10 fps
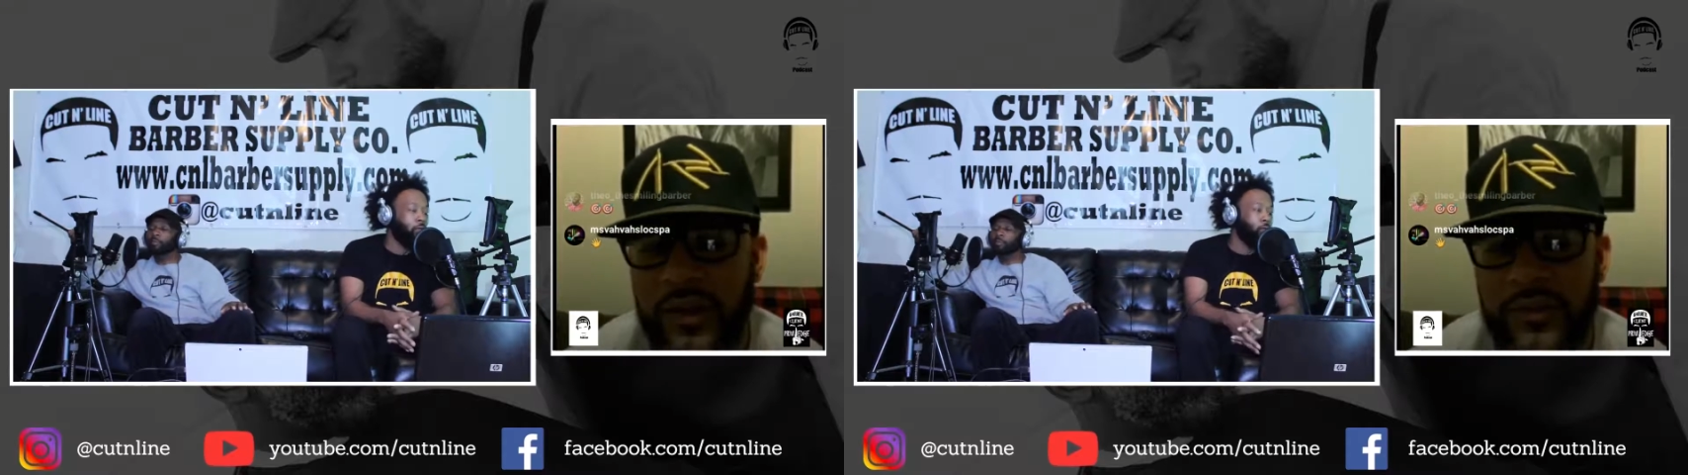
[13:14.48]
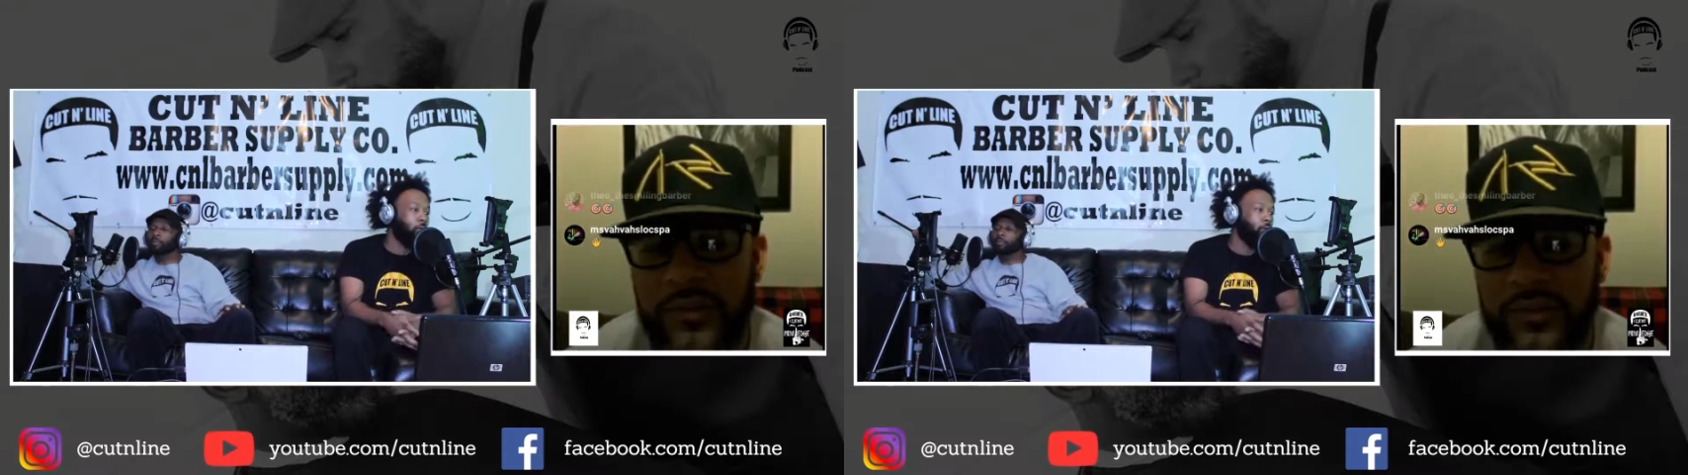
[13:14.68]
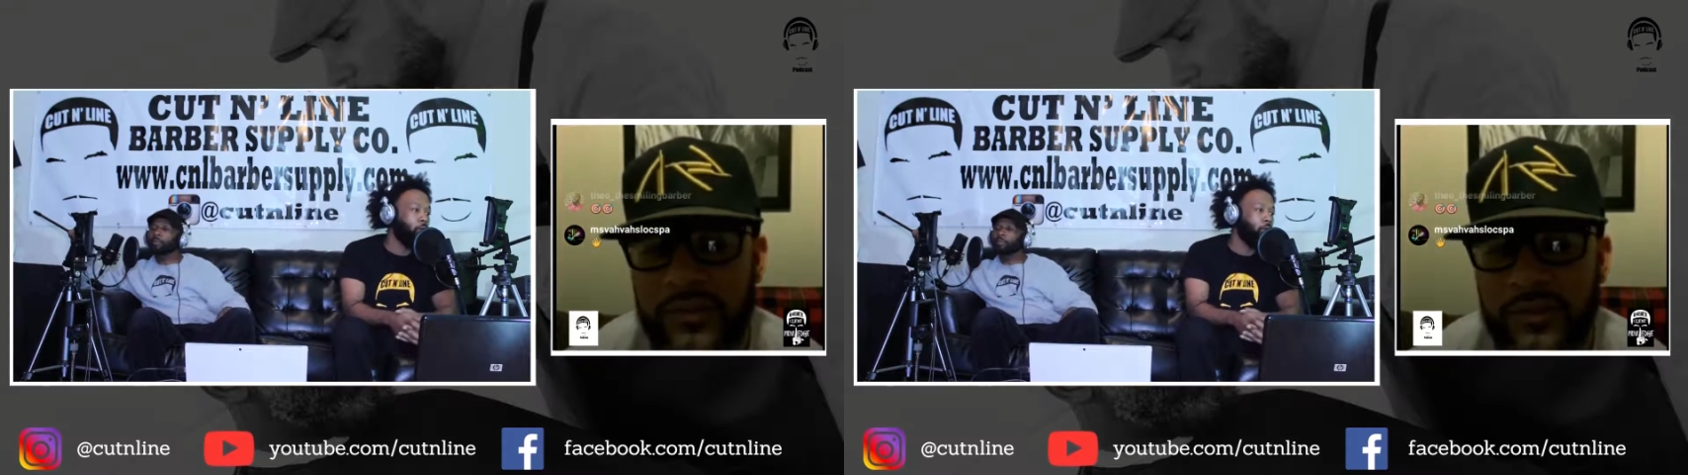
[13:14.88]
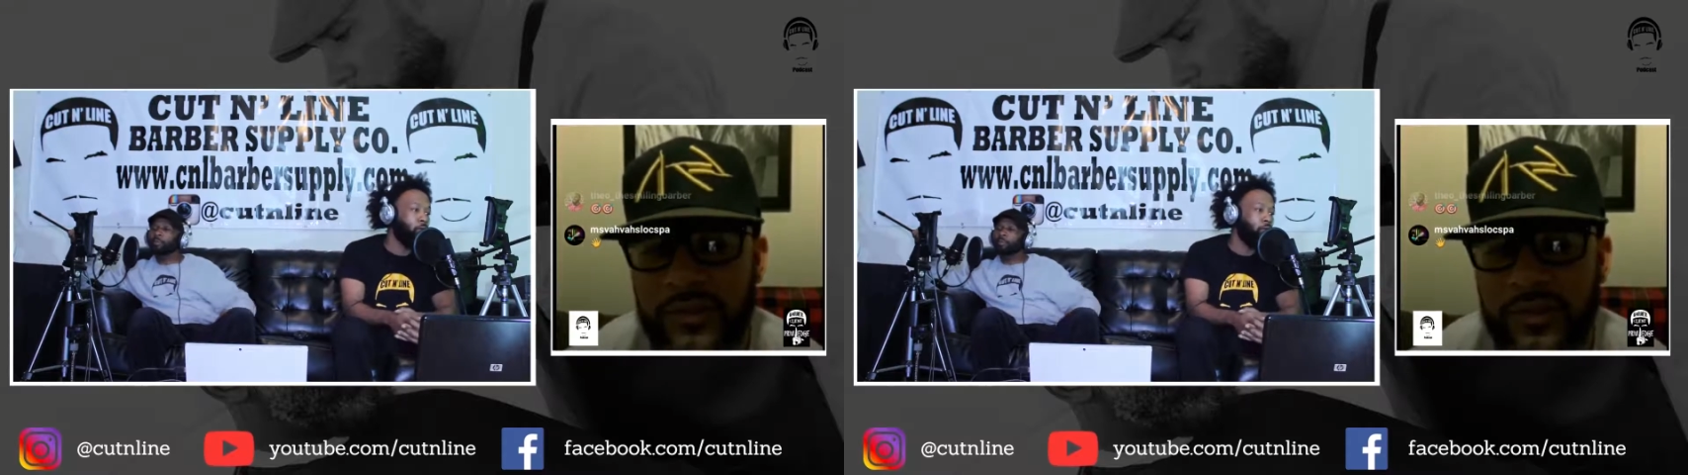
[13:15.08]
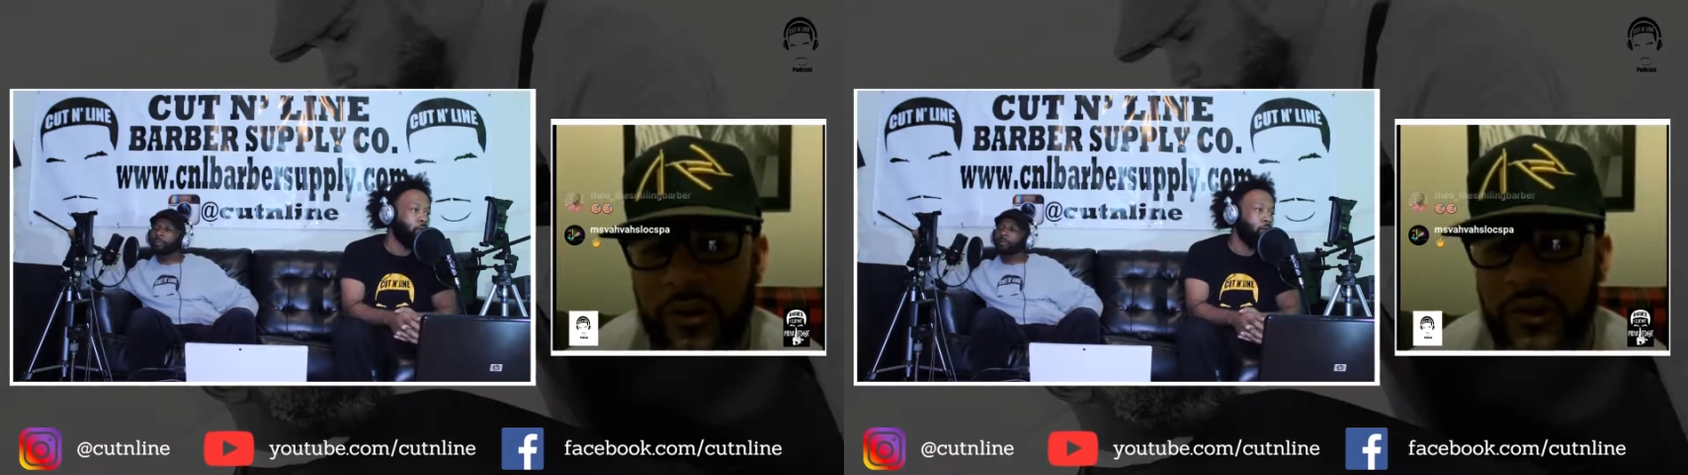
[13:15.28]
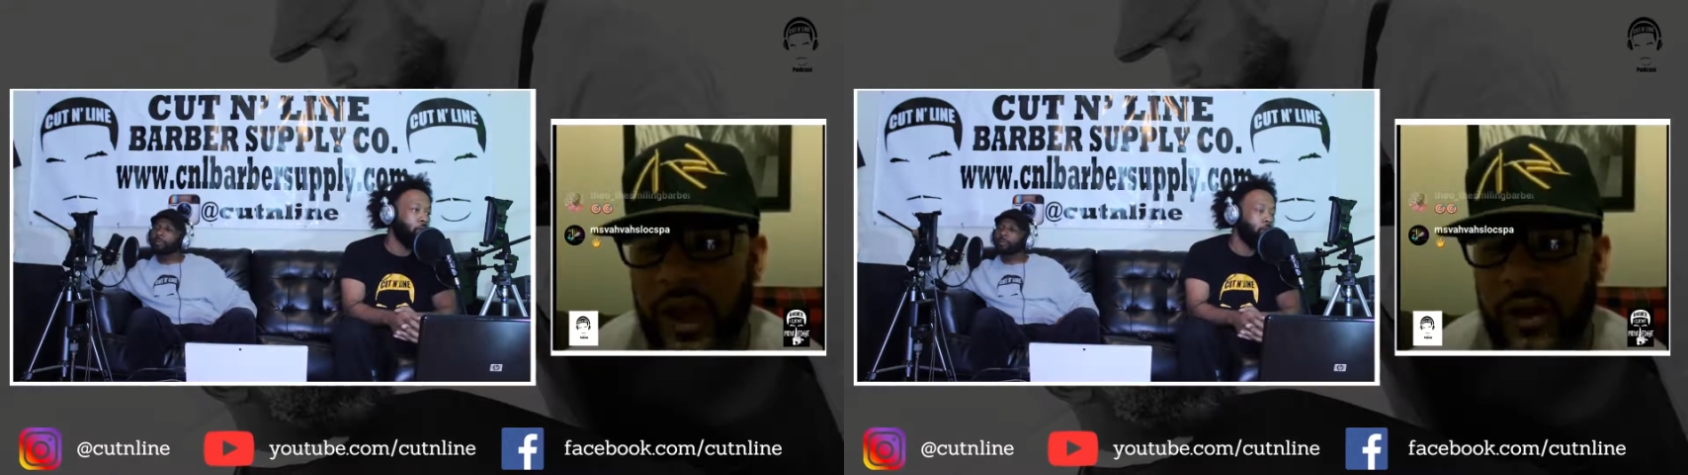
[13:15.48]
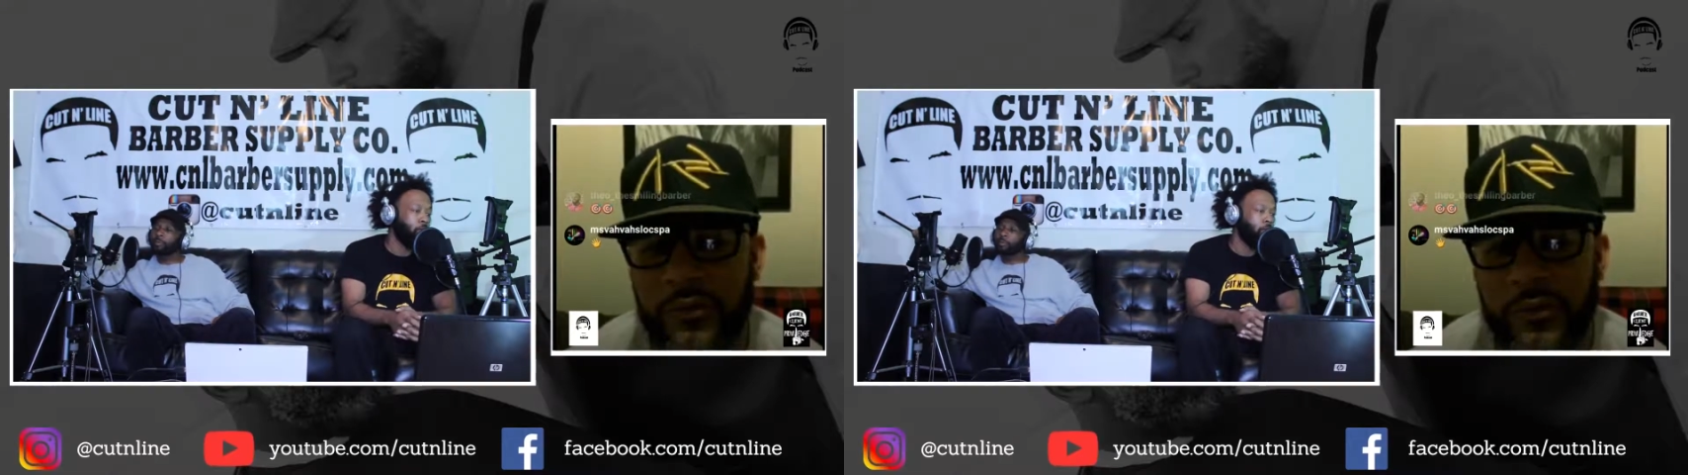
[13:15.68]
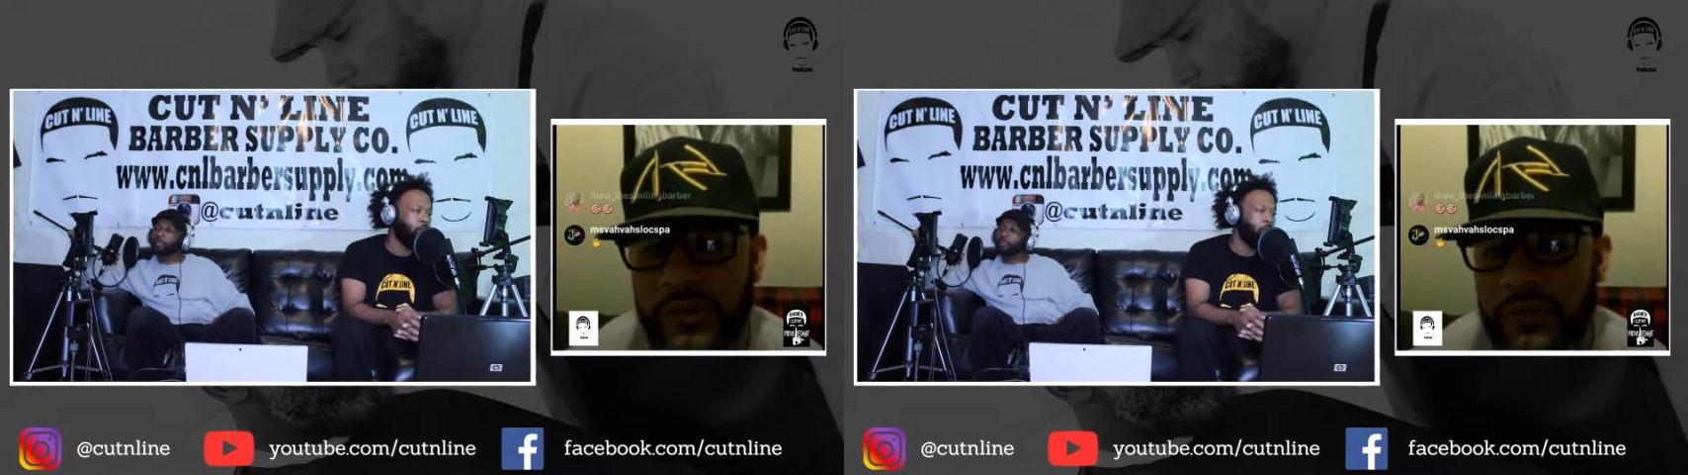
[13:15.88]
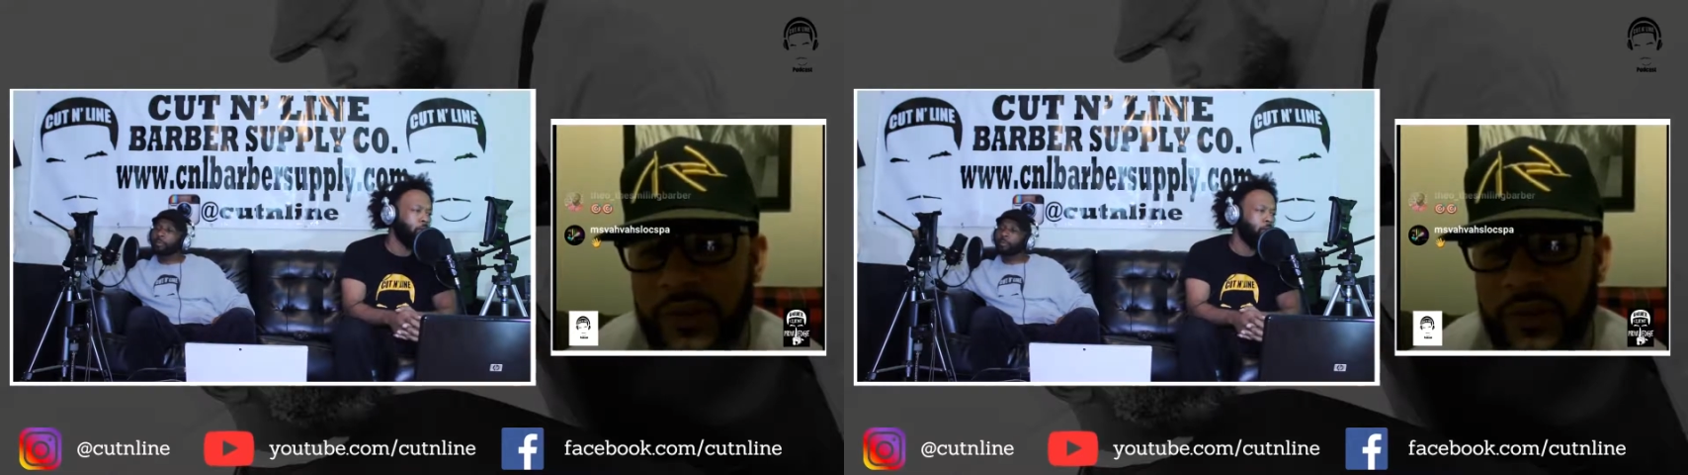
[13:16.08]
dollars, 30 hours worth